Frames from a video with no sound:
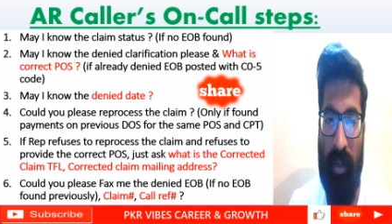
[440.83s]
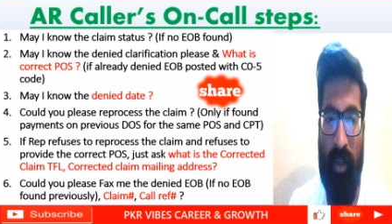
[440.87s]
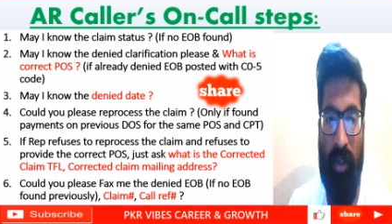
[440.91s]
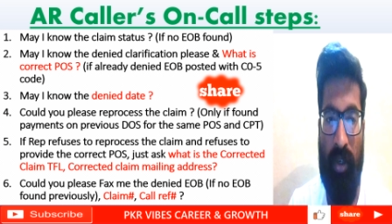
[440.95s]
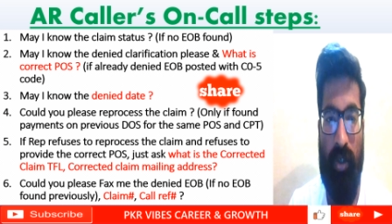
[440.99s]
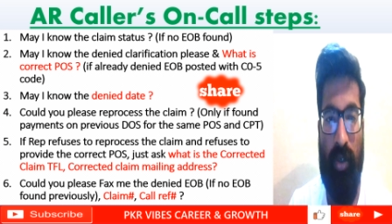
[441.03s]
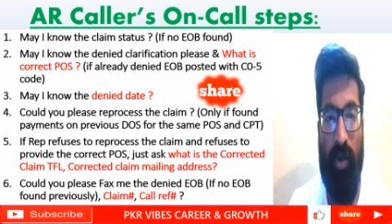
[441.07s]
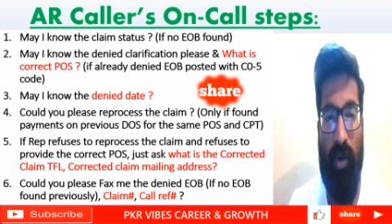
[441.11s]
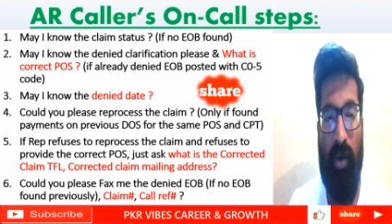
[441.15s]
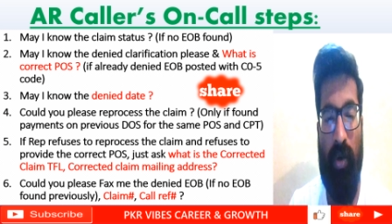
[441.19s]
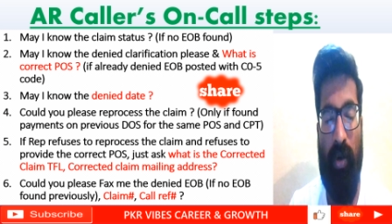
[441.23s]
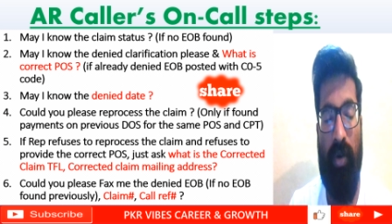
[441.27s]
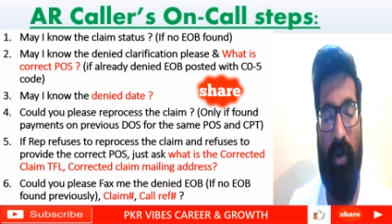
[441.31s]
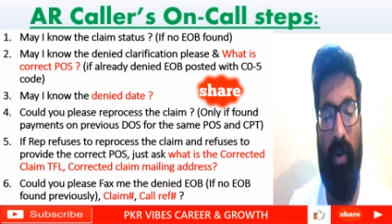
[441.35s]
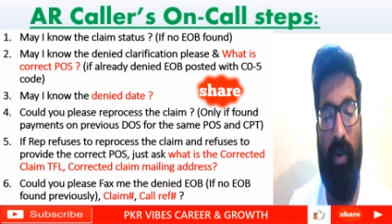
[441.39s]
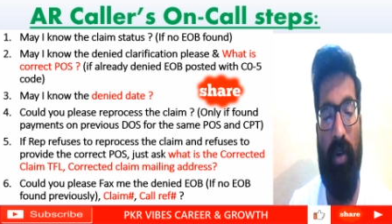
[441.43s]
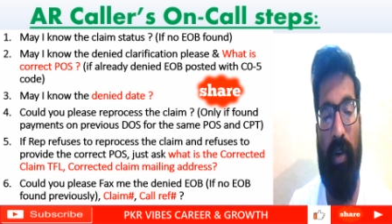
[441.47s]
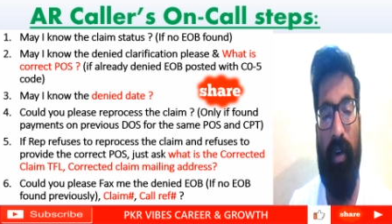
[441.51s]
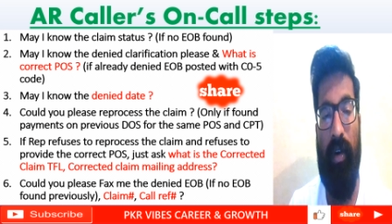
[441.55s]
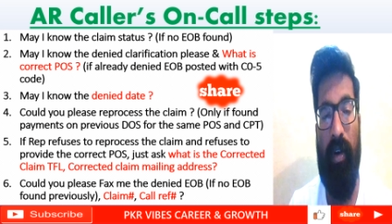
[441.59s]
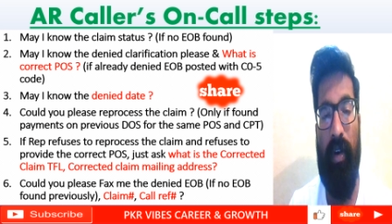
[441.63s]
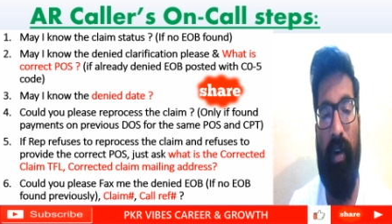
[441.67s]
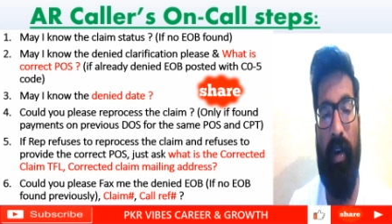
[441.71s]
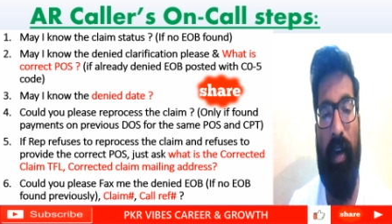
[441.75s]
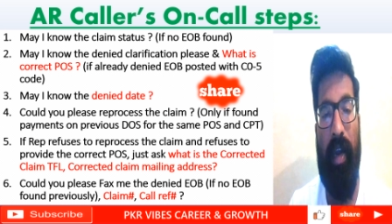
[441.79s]
So
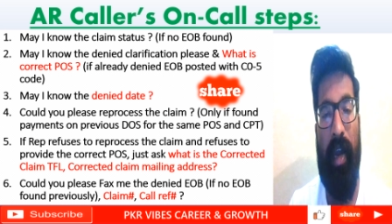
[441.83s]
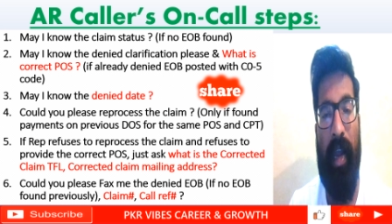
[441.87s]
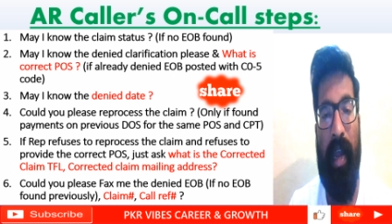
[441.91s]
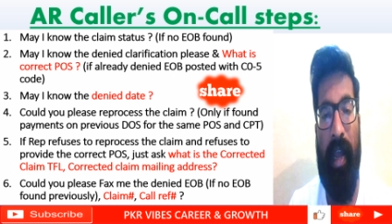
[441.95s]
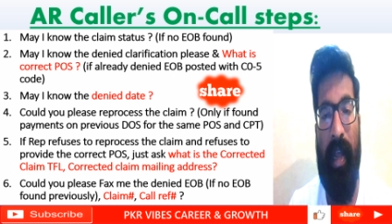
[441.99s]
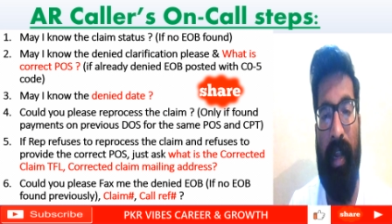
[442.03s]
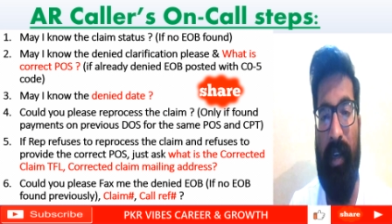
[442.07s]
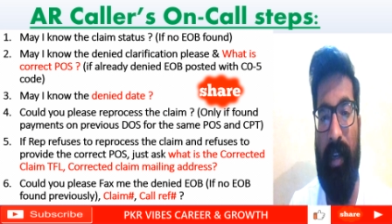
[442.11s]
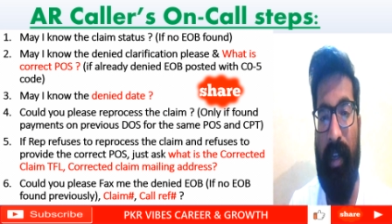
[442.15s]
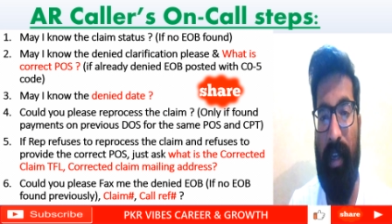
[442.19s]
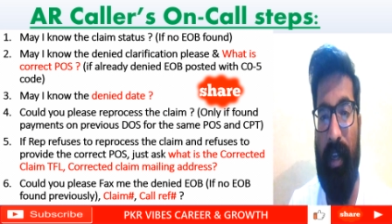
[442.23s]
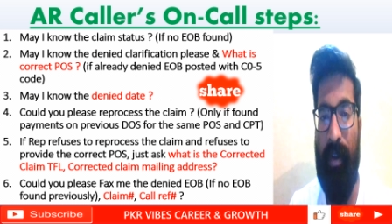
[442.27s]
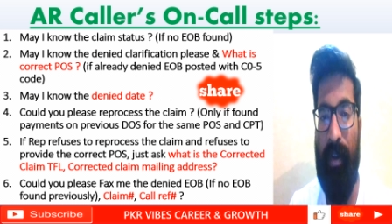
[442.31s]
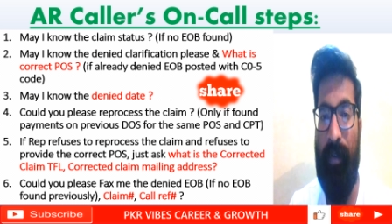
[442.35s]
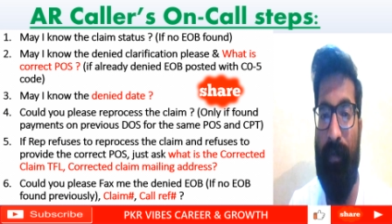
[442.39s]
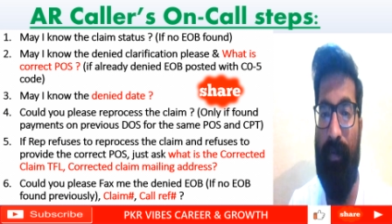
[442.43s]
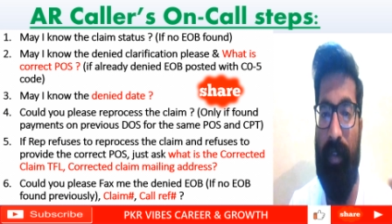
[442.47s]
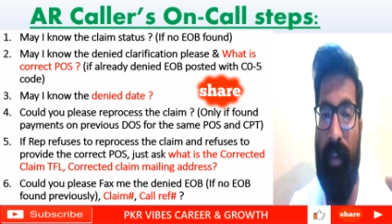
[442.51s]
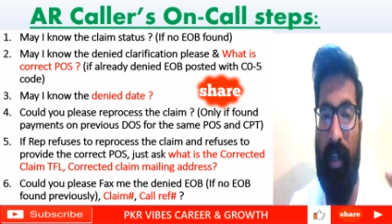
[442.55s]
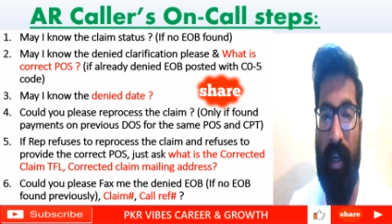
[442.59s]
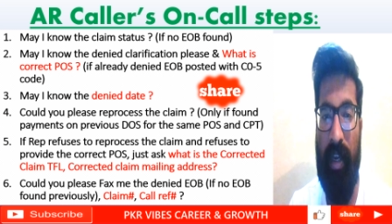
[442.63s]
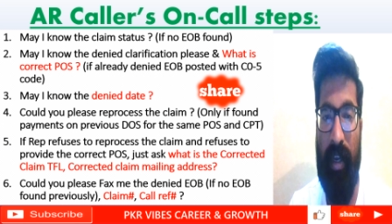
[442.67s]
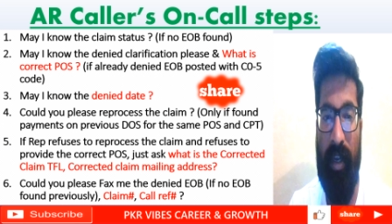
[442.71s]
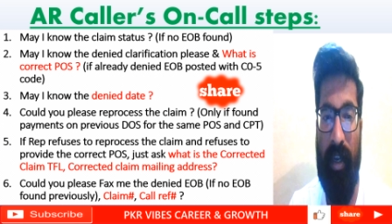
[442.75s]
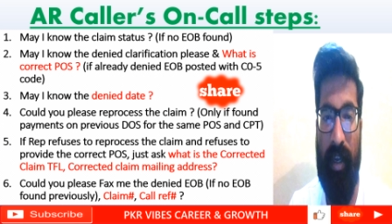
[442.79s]
and if
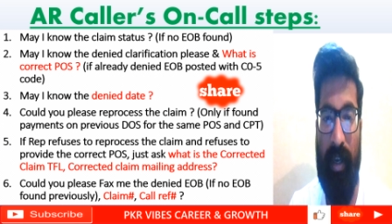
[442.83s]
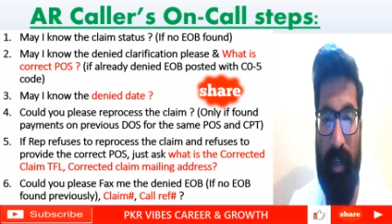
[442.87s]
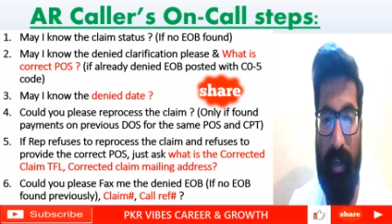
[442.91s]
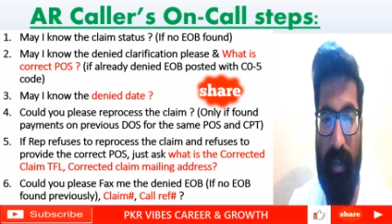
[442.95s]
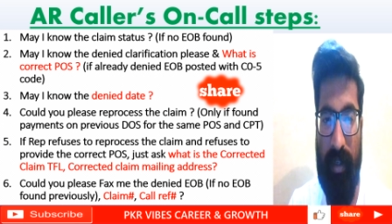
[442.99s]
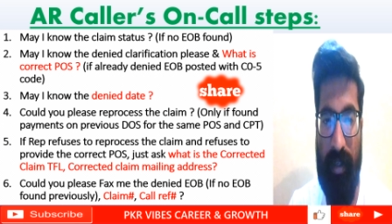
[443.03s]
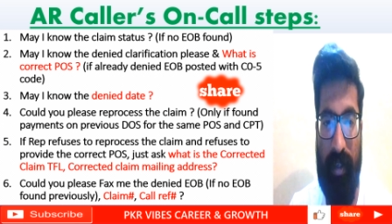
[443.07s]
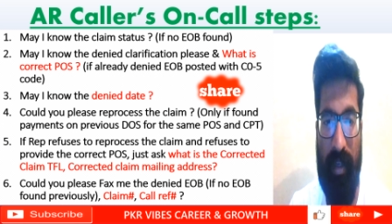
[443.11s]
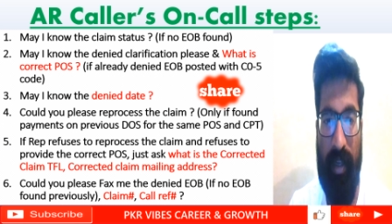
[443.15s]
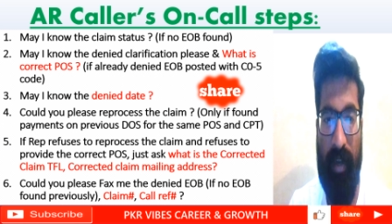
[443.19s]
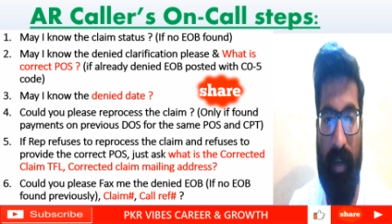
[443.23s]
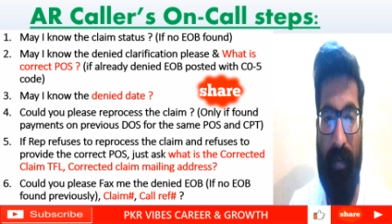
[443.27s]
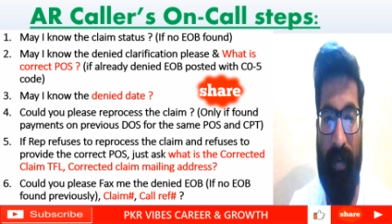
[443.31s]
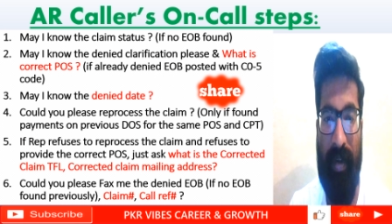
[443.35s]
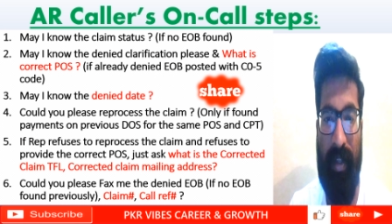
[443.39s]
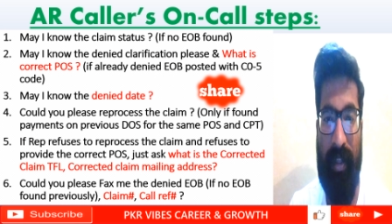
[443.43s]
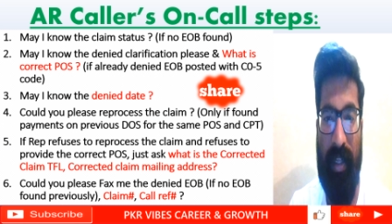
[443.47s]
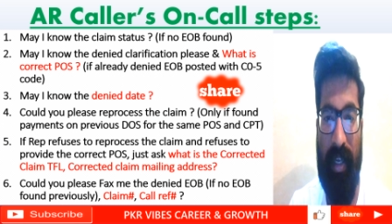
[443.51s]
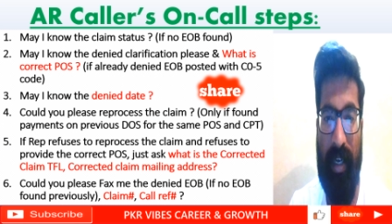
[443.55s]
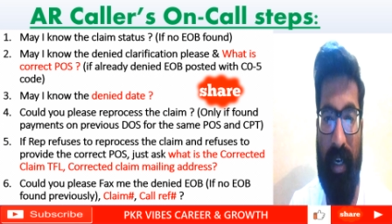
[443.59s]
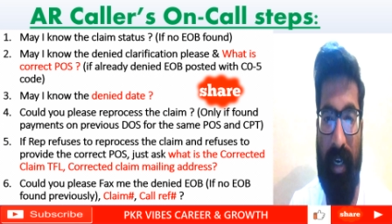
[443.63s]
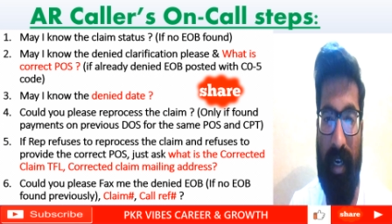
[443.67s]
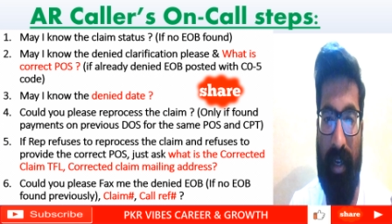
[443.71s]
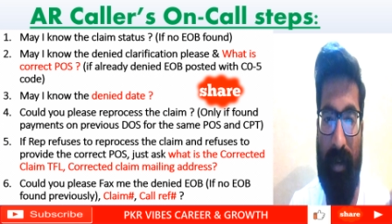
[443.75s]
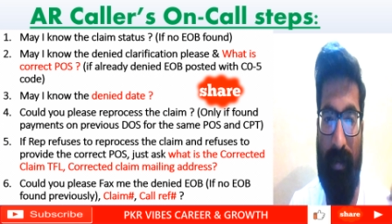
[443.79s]
they given the
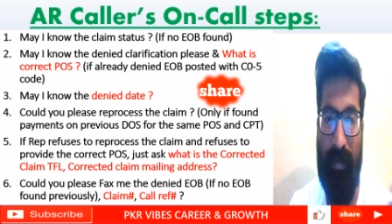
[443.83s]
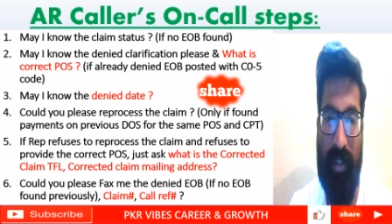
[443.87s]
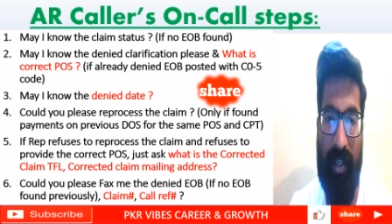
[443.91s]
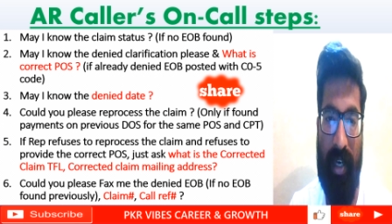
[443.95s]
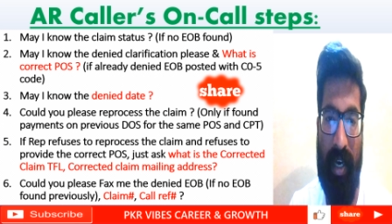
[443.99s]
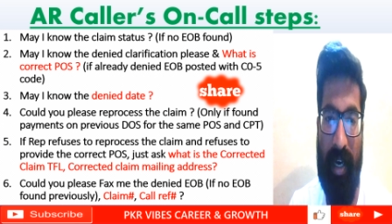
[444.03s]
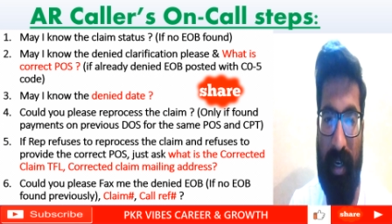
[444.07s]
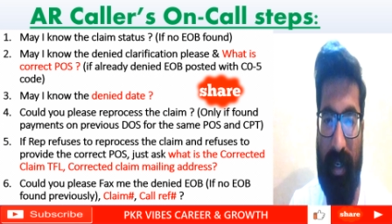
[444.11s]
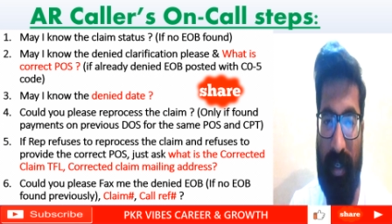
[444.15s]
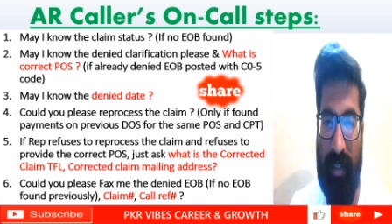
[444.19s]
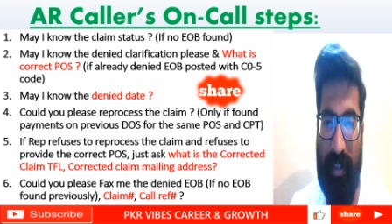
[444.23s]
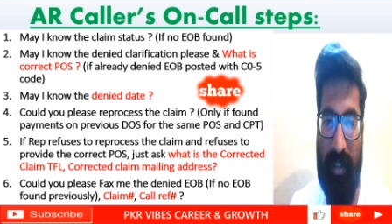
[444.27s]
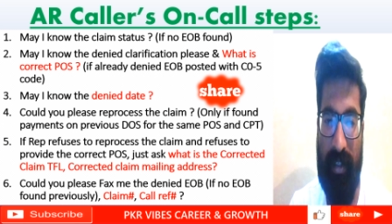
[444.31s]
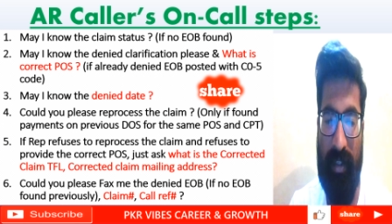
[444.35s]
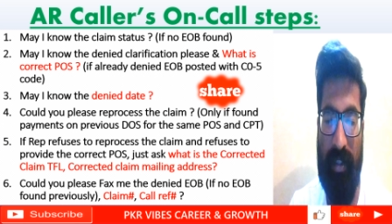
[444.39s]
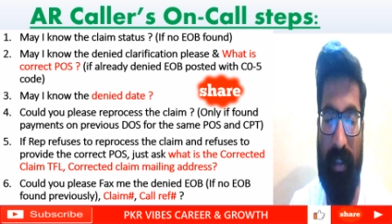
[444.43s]
claim status,